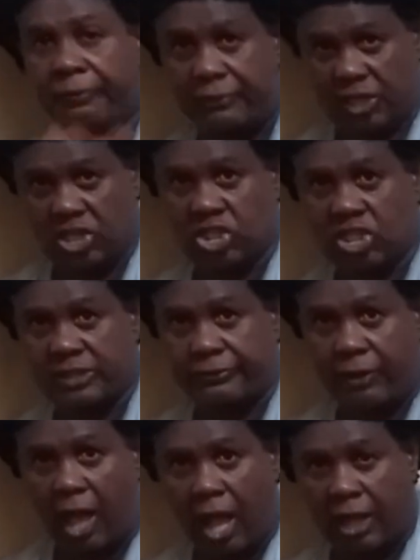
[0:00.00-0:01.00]
we finish this
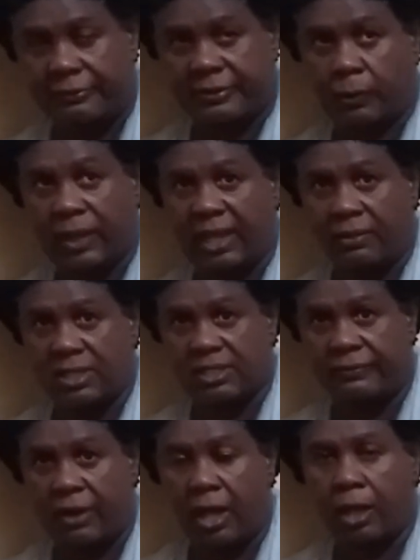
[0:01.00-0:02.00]
vlog, after we end
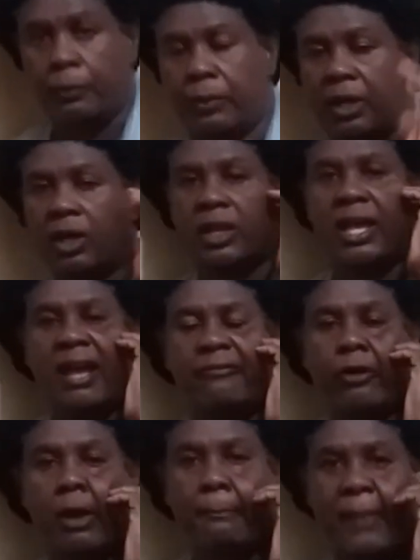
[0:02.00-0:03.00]
this vlog, we're gonna
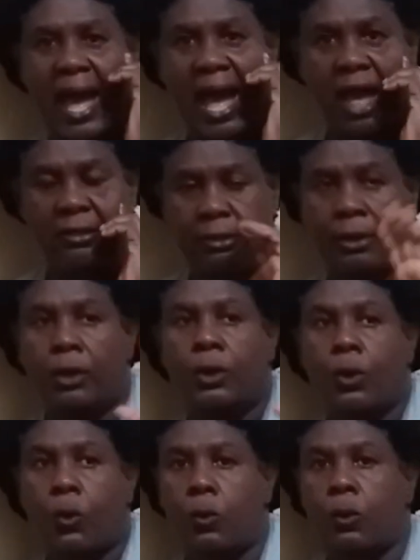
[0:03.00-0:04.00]
have our bath,
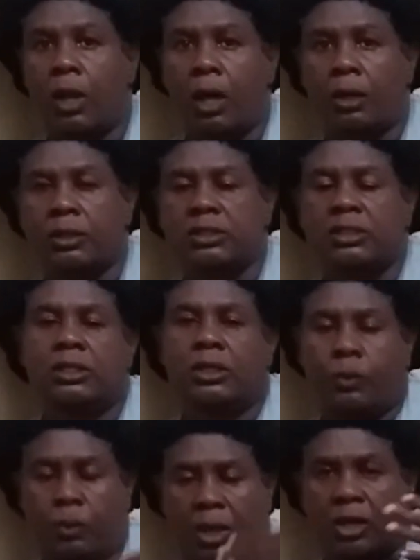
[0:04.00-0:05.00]
cool out,
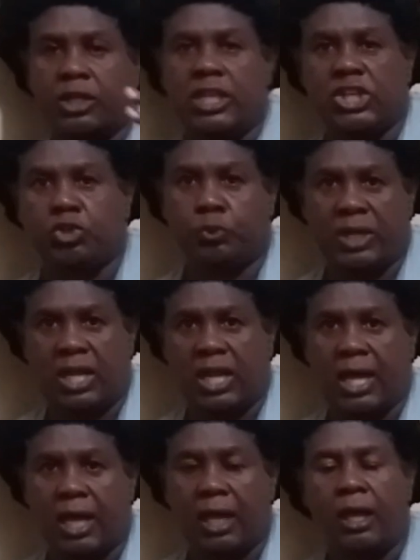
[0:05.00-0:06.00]
we're gonna dish with
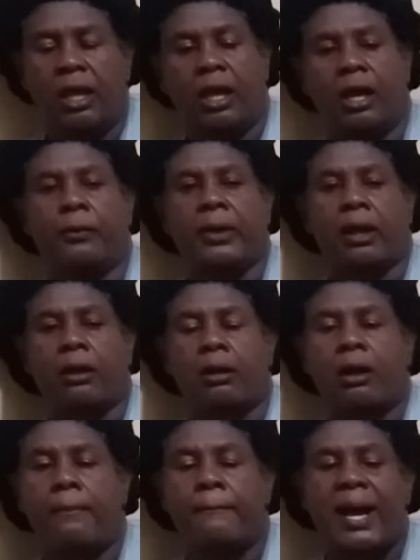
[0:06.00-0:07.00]
dinner, and we're
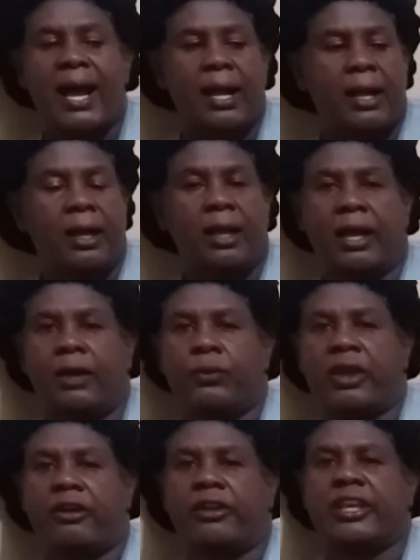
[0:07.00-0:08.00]
gonna come back and
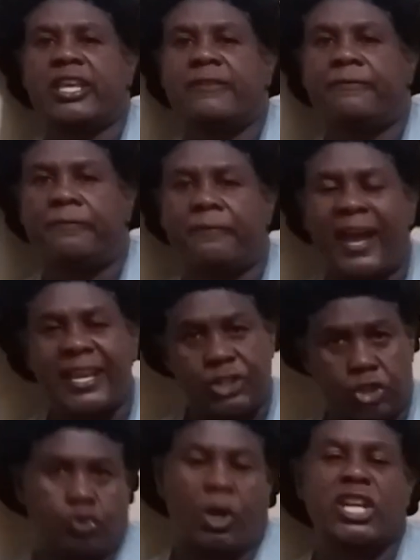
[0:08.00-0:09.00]
we're gonna
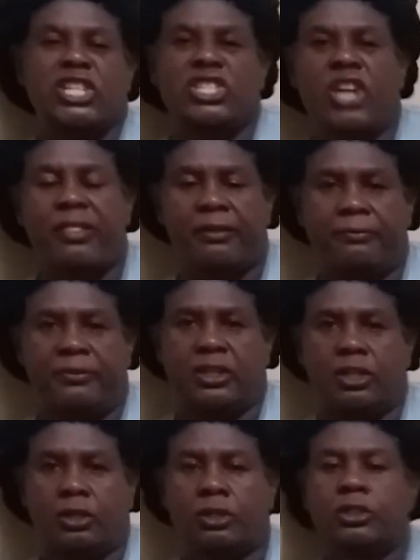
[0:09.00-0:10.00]
invite you on another
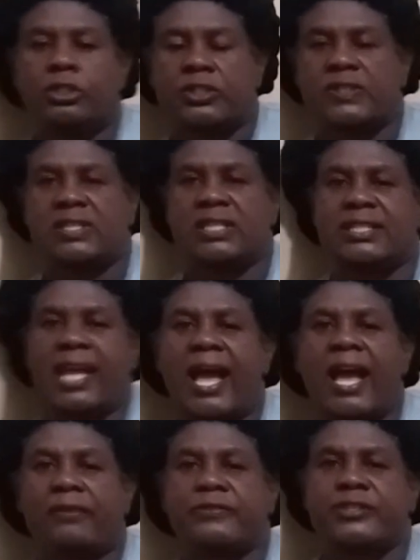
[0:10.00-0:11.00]
video to sit
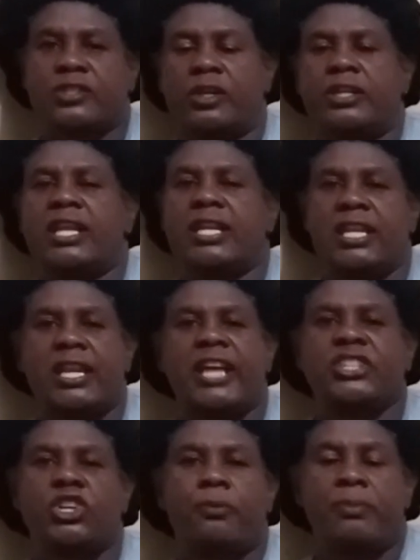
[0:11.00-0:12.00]
and have Sunday
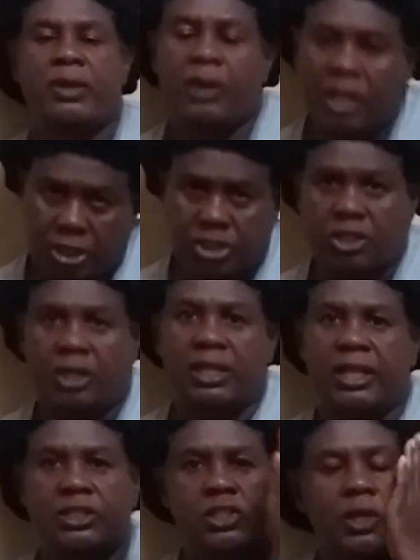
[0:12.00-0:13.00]
dinner,
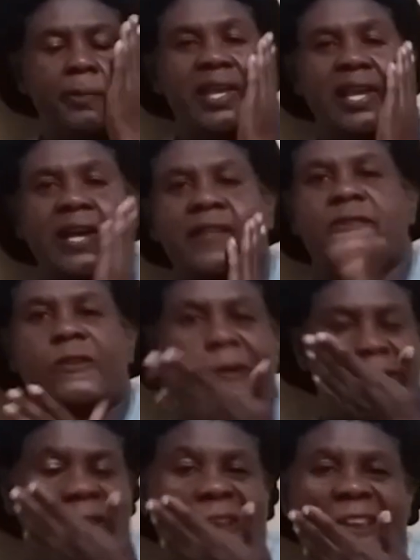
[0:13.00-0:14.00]
Jamaican
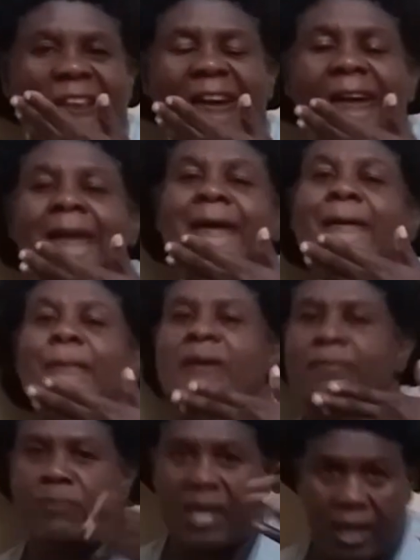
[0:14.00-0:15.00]
Sunday dinner
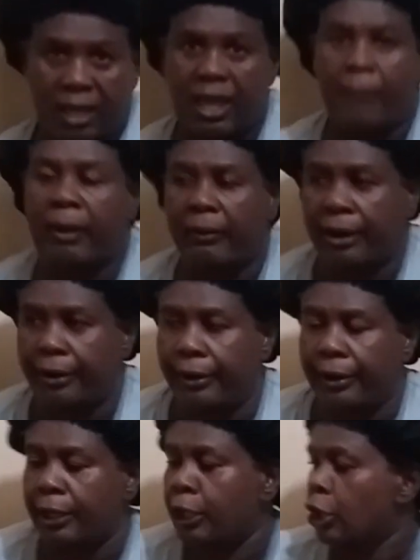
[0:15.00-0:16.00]
with me and camera
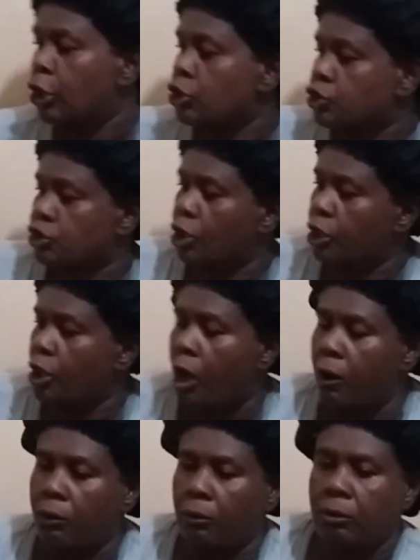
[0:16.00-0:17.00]
girl. So
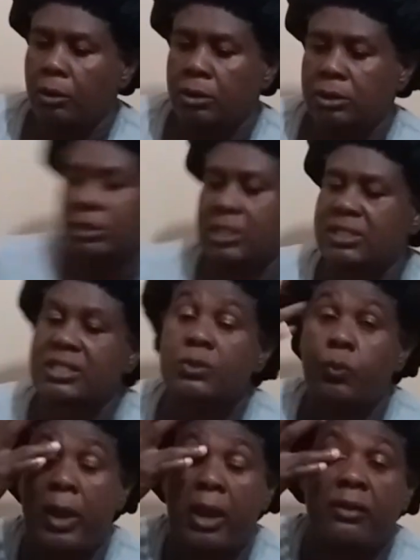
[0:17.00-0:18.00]
now, this
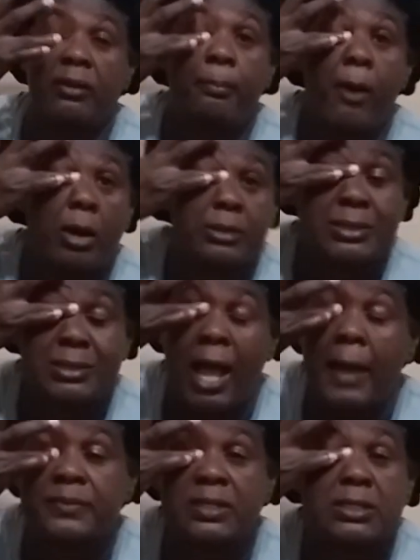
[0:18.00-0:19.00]
is where the box
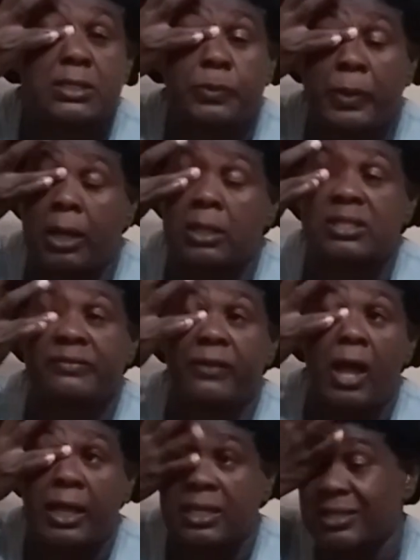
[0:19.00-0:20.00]
stops. This is where this
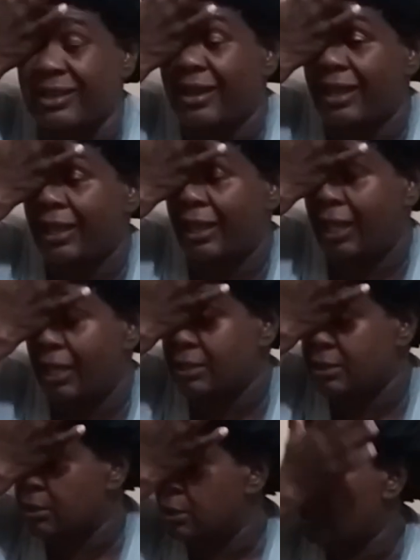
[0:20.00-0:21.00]
vlog is gonna
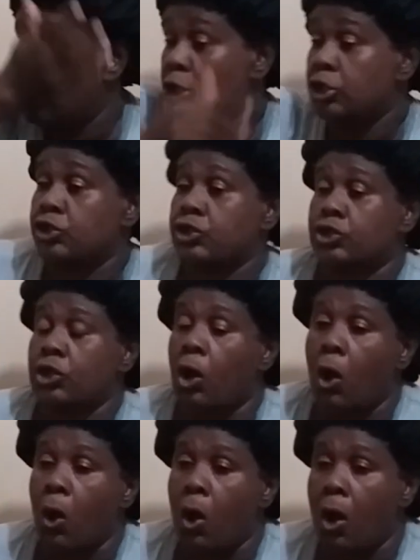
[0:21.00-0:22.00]
end.
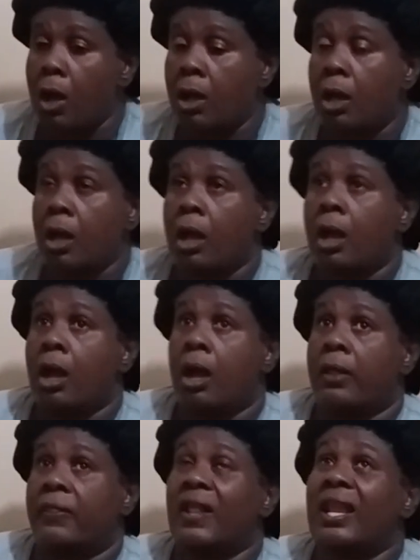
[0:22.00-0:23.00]
So,
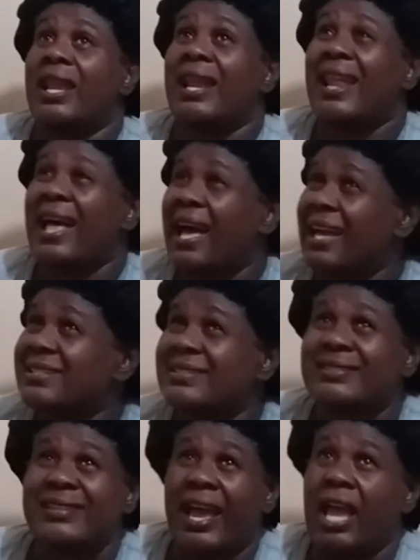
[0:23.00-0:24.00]
the
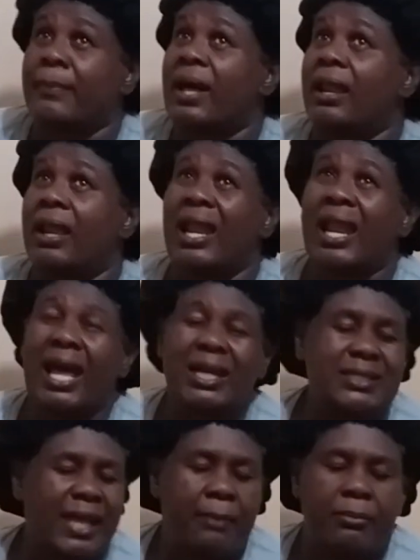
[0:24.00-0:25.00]
last time, a
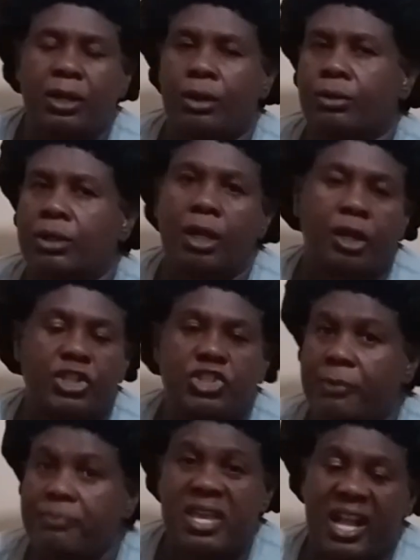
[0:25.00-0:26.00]
long time, I'm gonna do a local
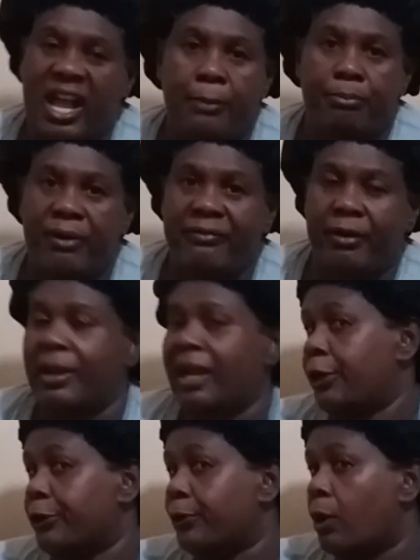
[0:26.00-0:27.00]
Jamaican program,
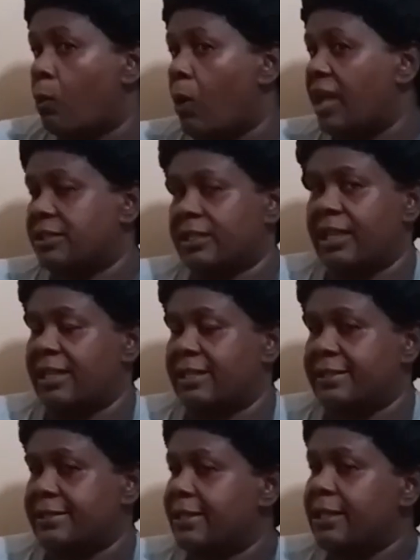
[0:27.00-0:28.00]
and I don't want to
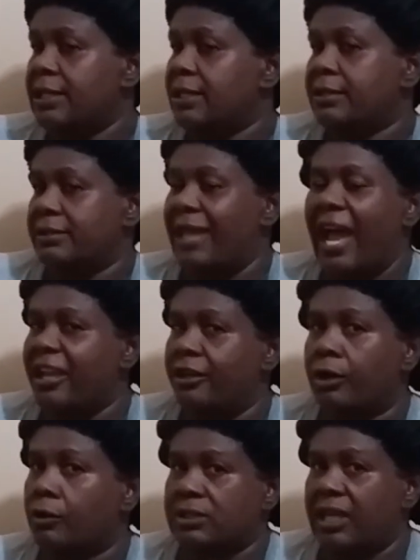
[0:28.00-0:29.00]
get it
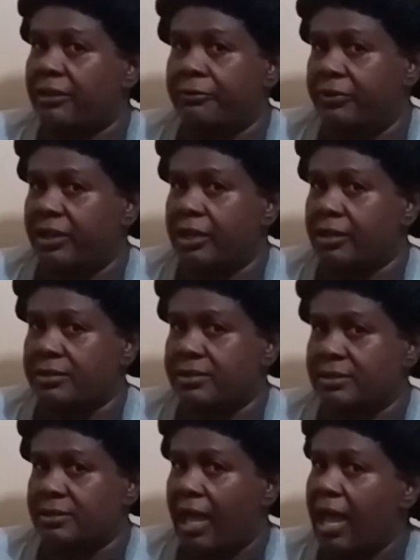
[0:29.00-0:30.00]
dying out of the
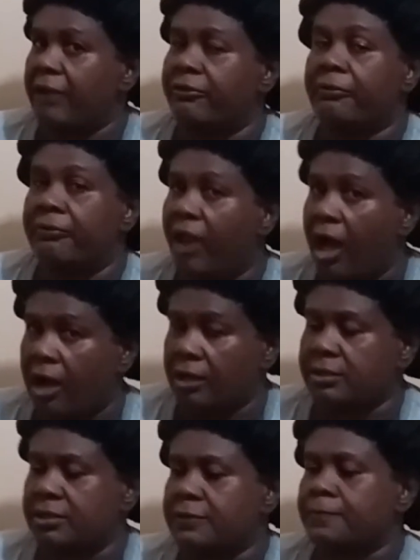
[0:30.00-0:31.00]
videos, the
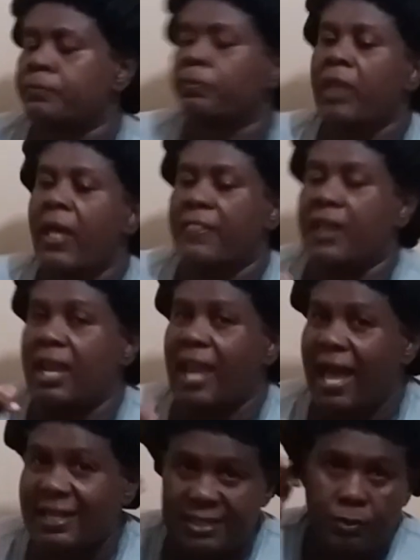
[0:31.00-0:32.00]
vlogs. The
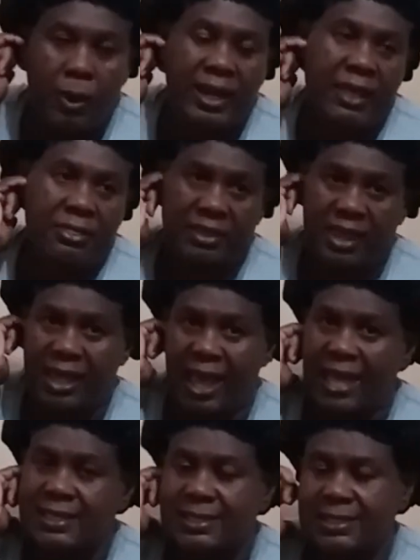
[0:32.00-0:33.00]
last one I think I
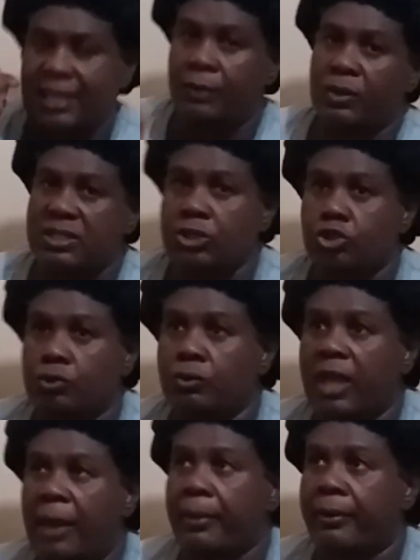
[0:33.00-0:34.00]
had said, was it
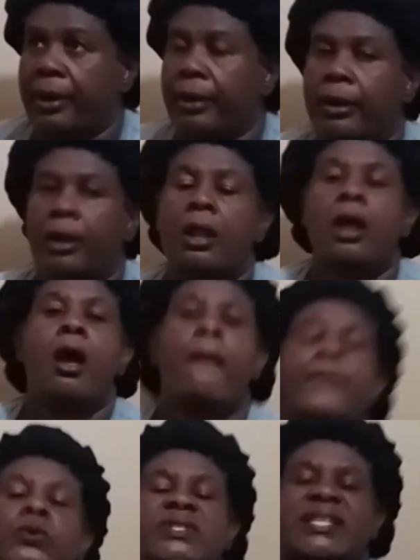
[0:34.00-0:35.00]
true, camera girl?
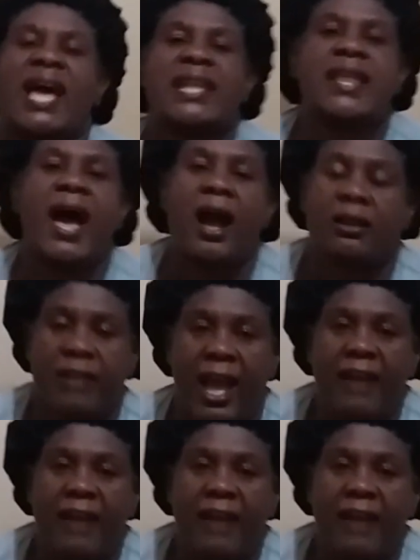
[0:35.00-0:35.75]
Who's and dog